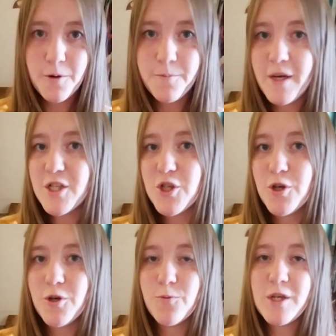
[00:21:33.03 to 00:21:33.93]
Make
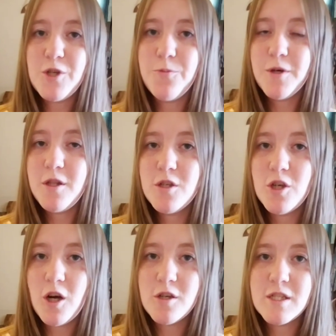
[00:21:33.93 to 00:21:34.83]
sure when you put the
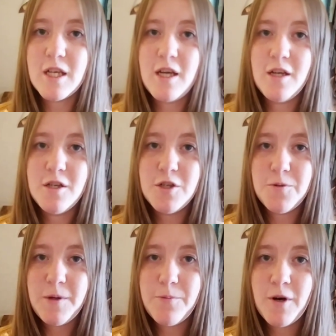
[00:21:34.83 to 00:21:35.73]
jars in
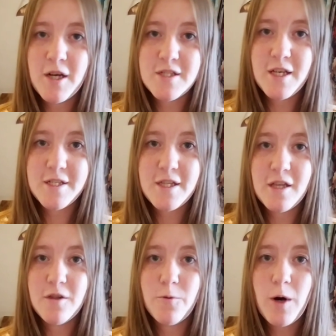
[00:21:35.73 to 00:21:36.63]
to be processed
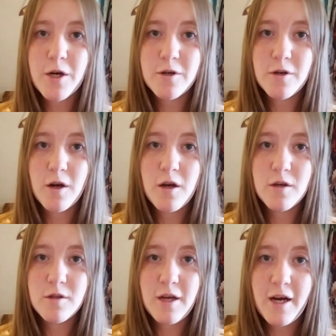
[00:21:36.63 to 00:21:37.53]
that the water
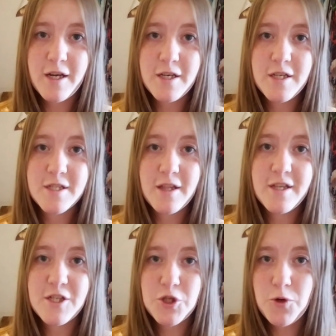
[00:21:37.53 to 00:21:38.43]
line is at
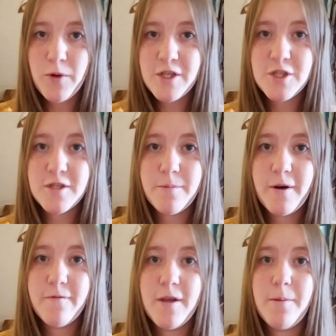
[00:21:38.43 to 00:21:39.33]
least 2 inches
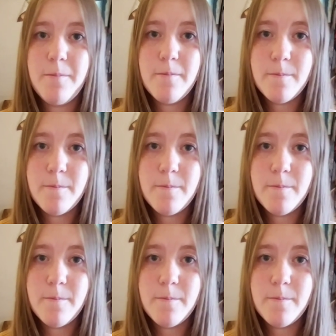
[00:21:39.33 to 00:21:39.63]
above them.